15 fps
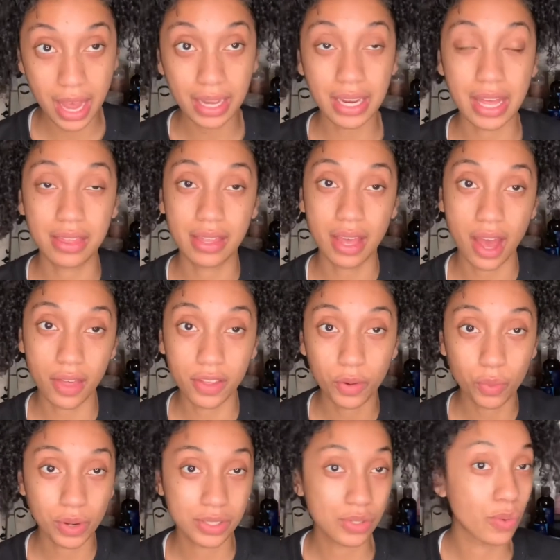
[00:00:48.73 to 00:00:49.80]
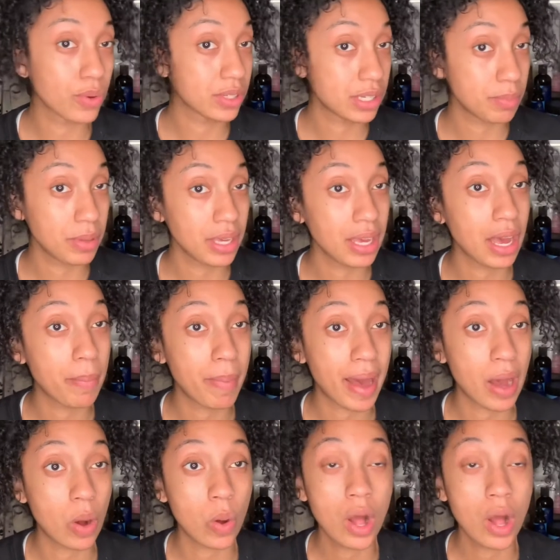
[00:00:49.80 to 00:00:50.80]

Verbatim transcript: And the other one's going to be about